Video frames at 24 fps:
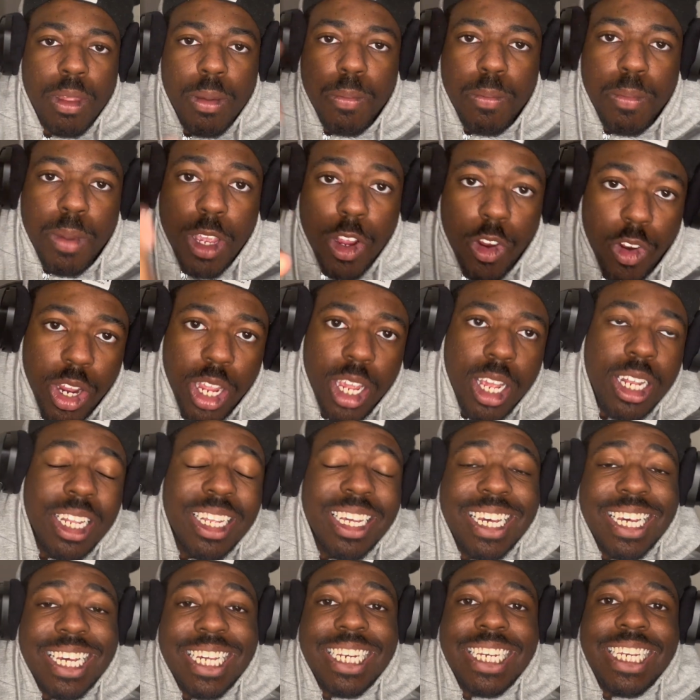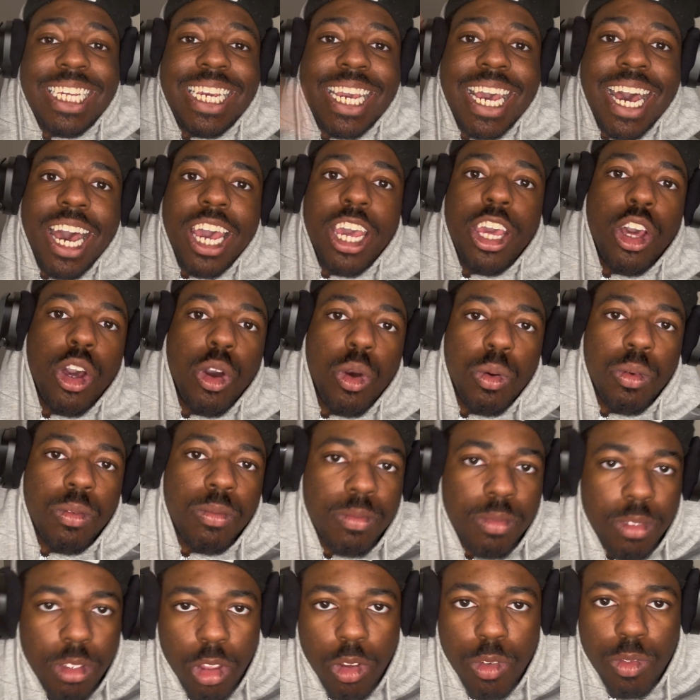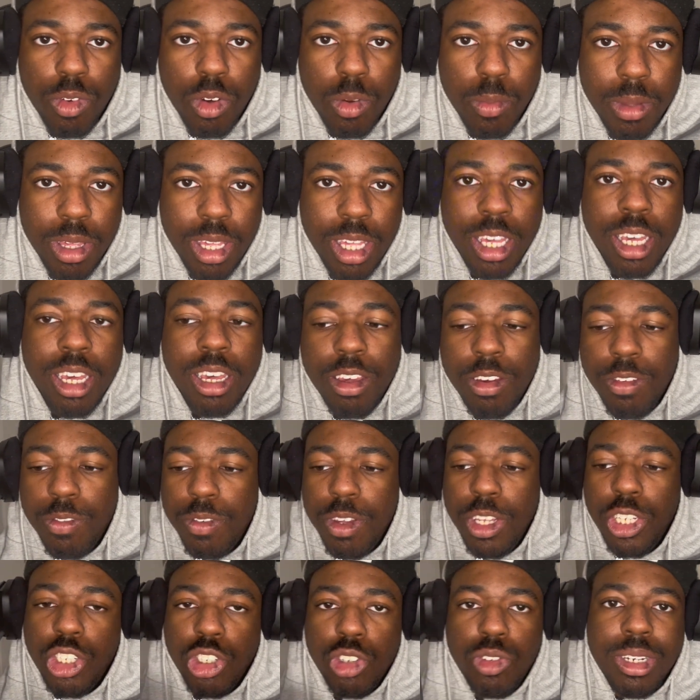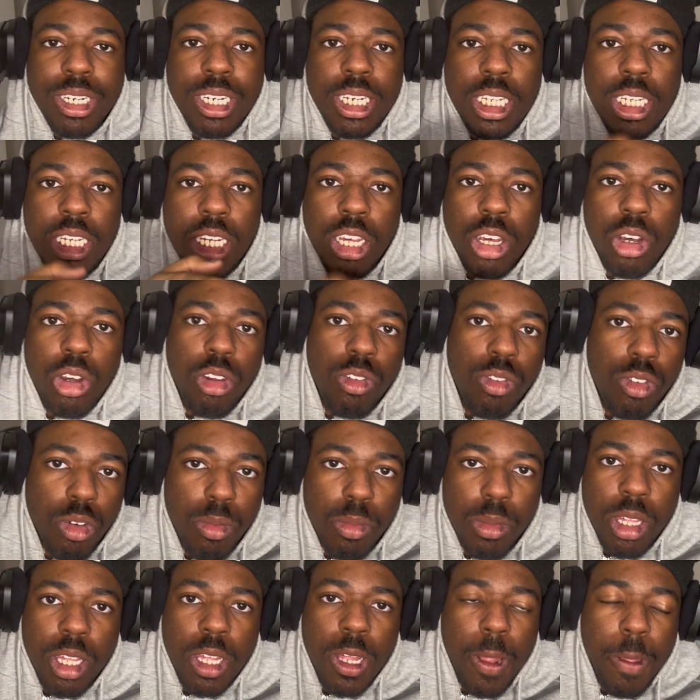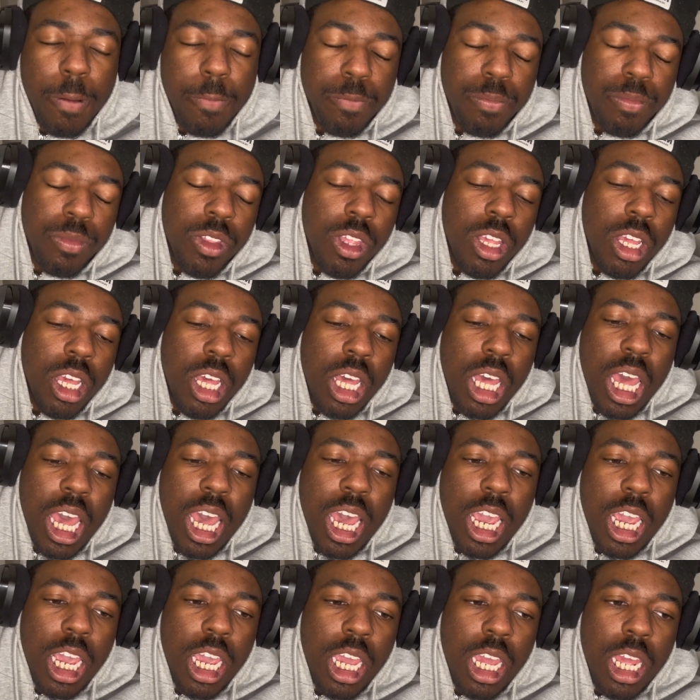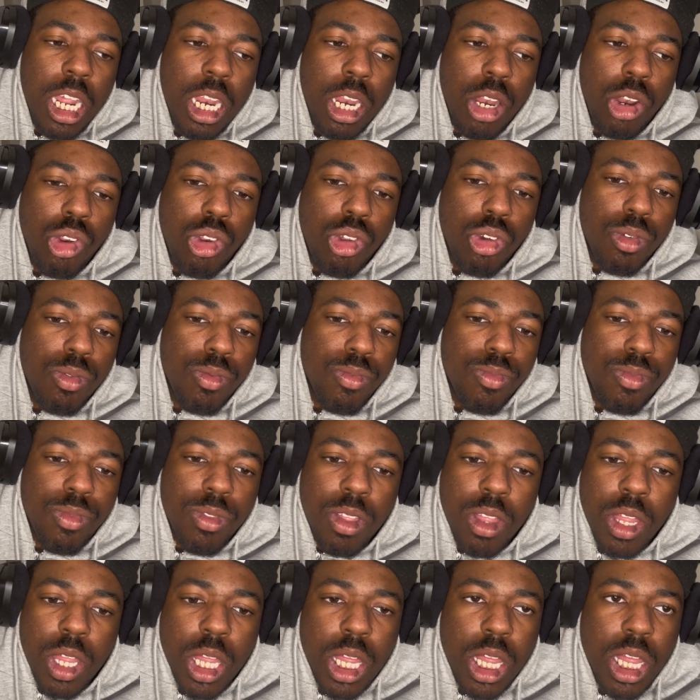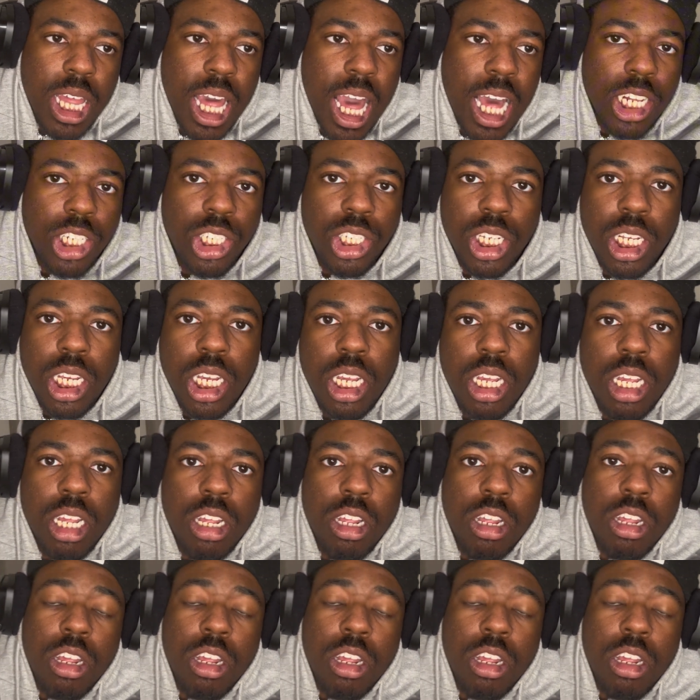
period DIO. You feel me? Featuring Dio. You feel me? And that's it.